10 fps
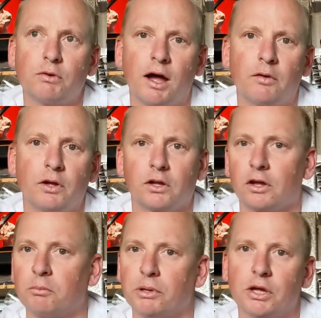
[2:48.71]
Well, it
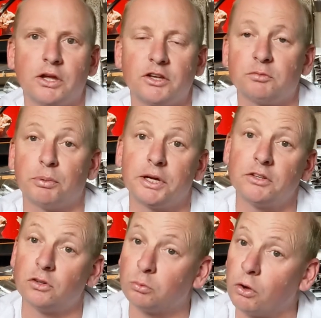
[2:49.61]
could be
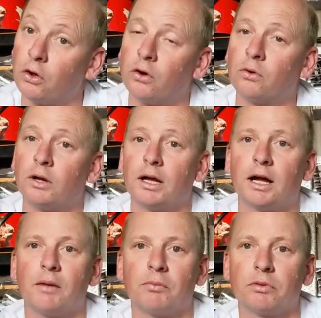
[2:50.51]
ESBs as well,
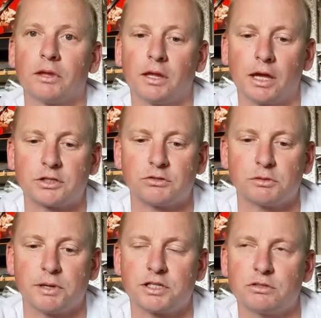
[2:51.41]
extra
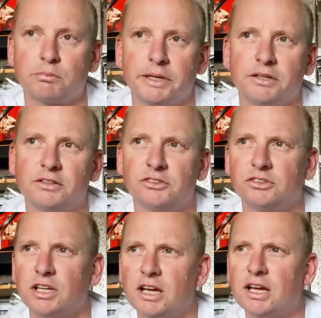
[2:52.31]
special bitters,